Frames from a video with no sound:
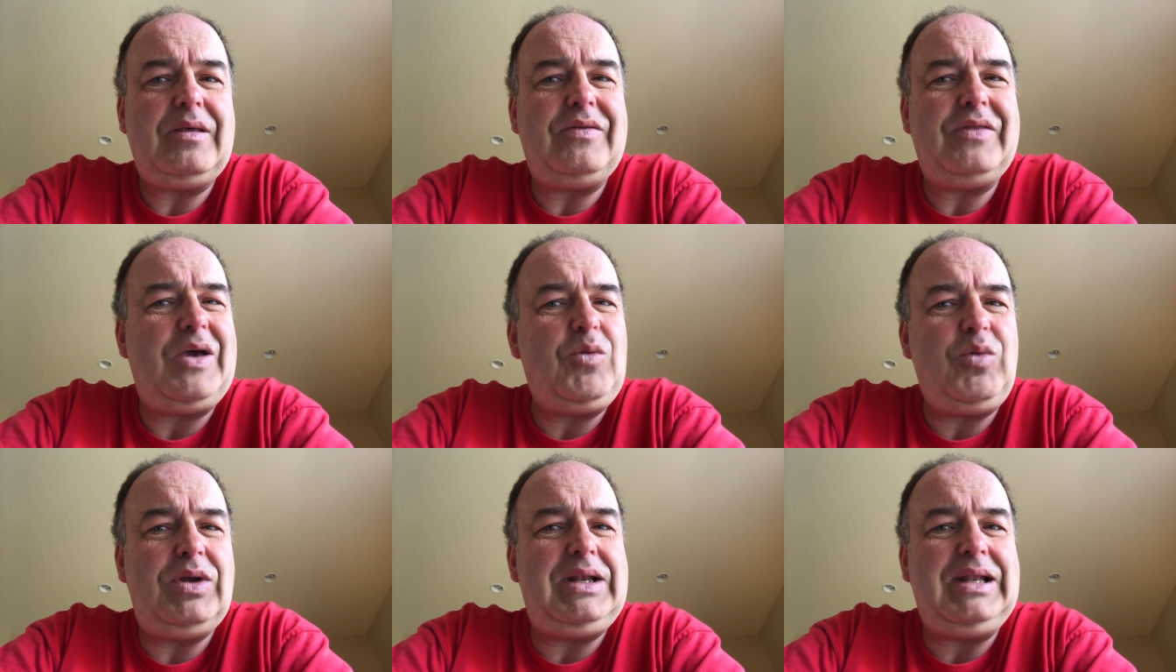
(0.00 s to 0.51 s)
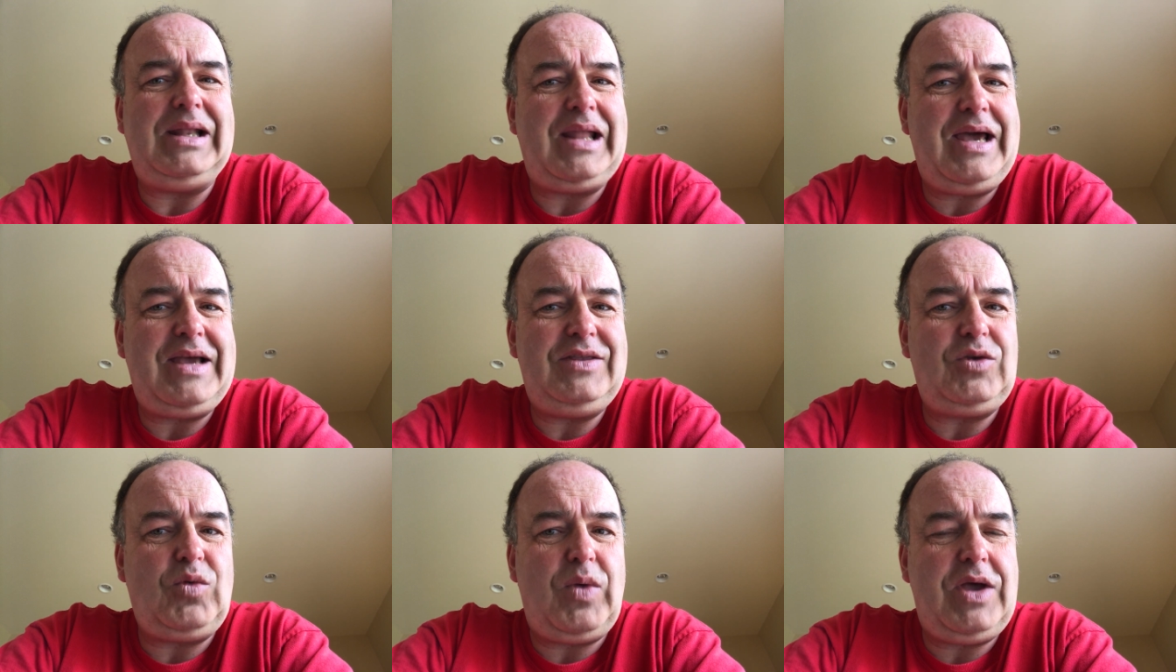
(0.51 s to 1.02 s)
they wouldn't
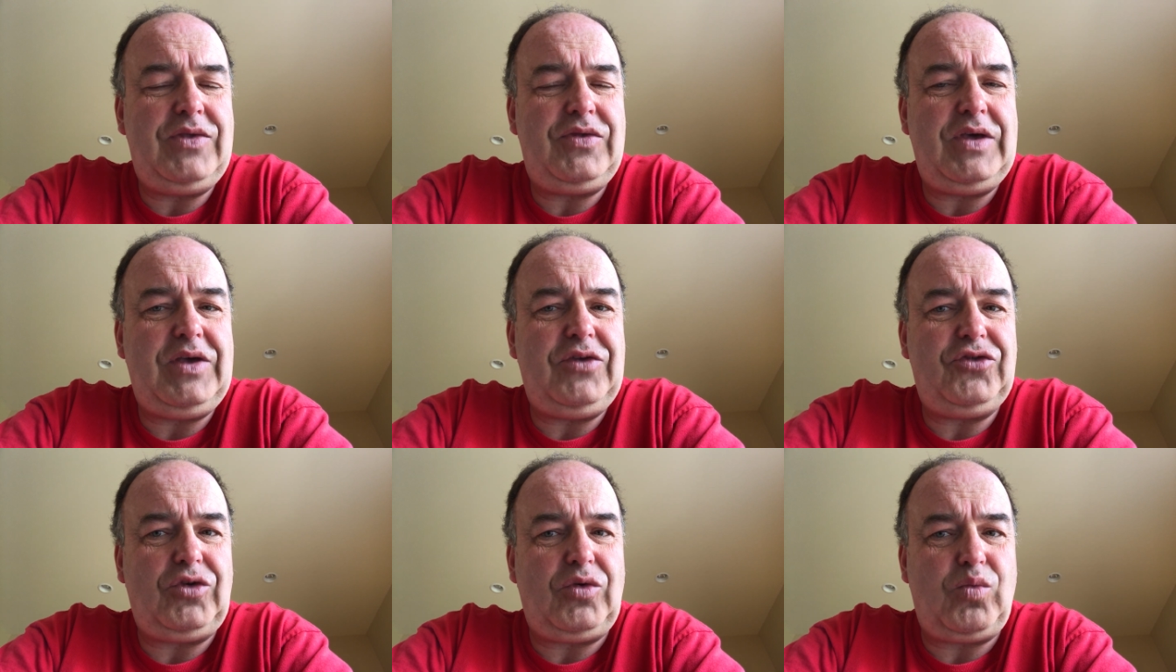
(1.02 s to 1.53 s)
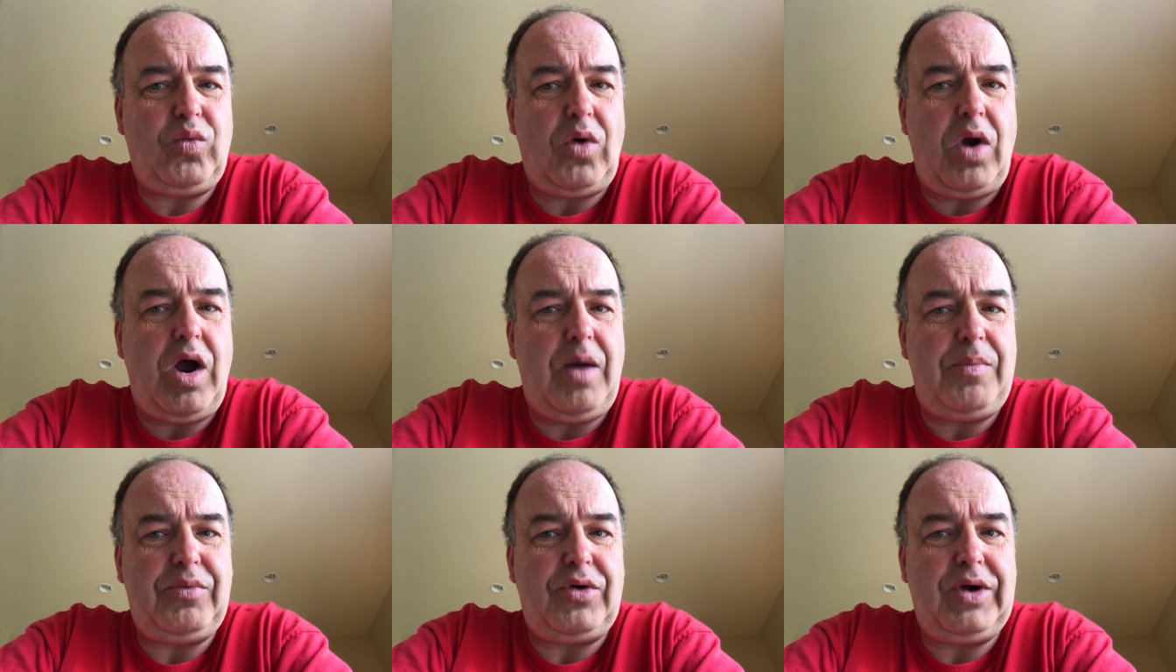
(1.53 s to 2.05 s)
like the way things are
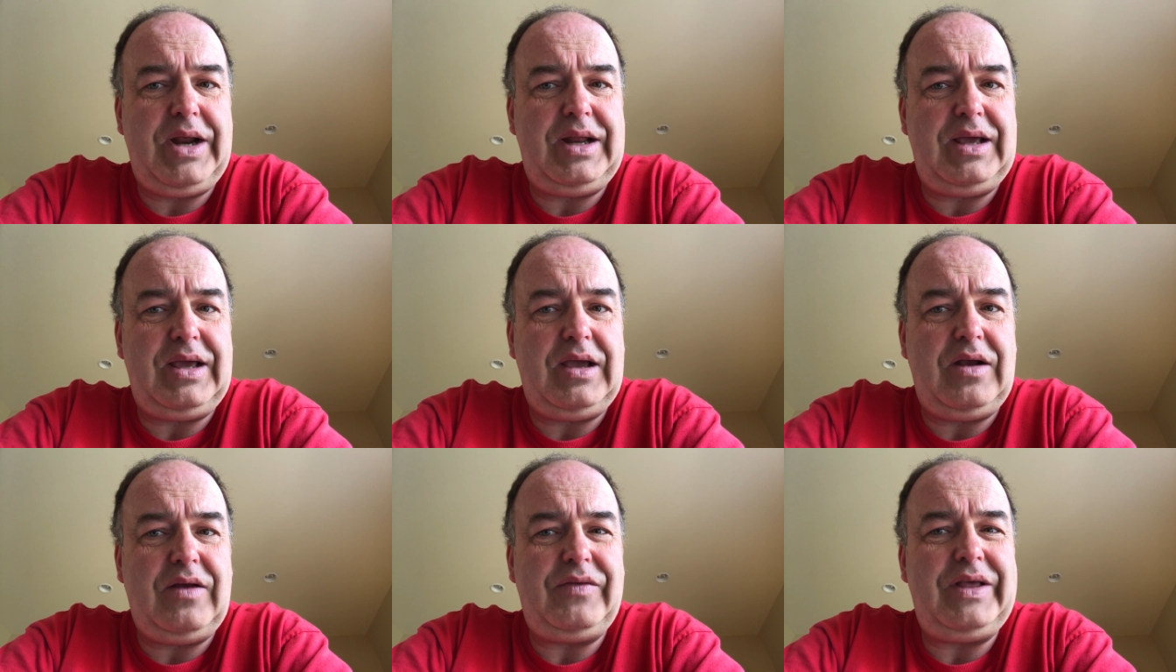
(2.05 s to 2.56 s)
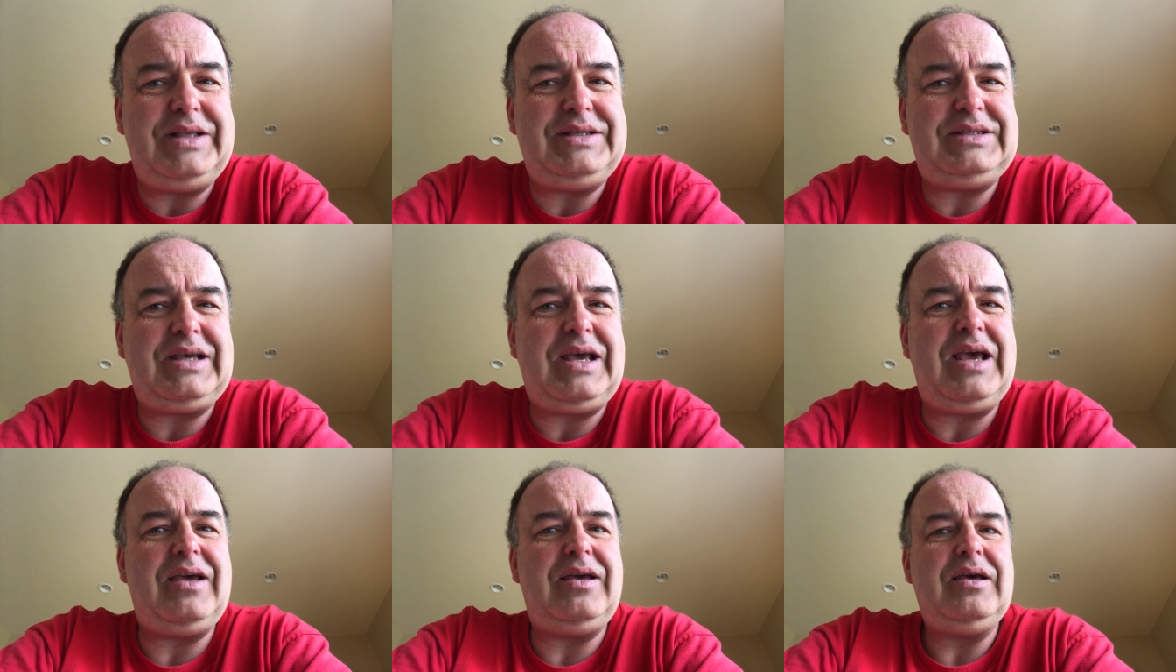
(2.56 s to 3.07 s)
operating here. They'd
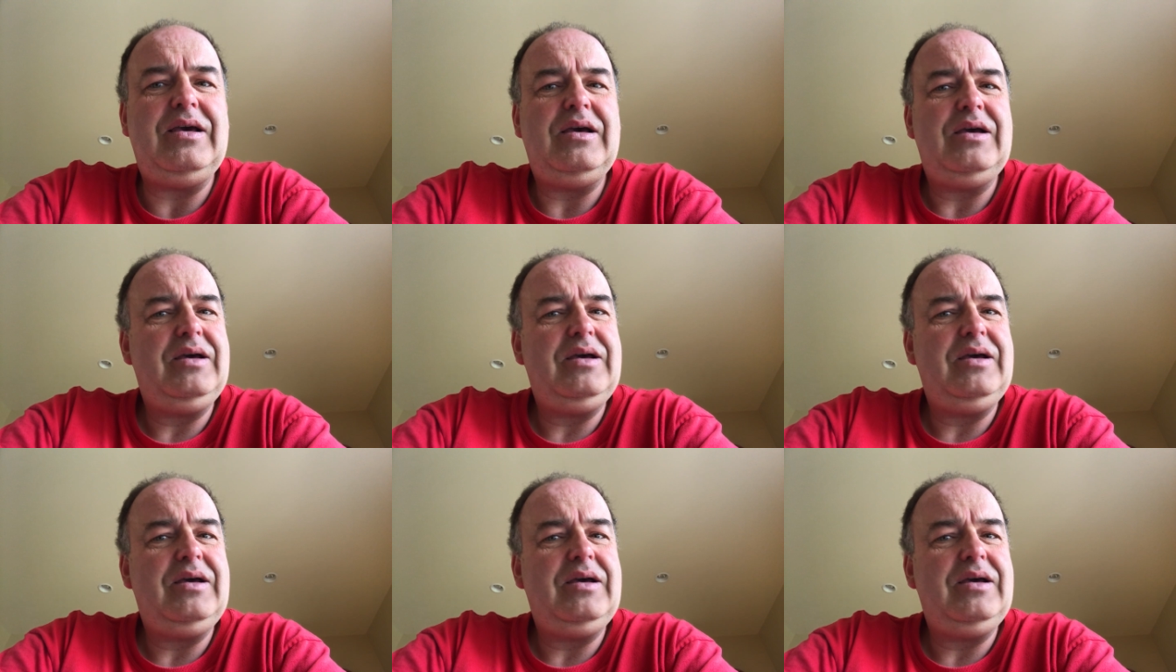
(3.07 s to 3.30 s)
say,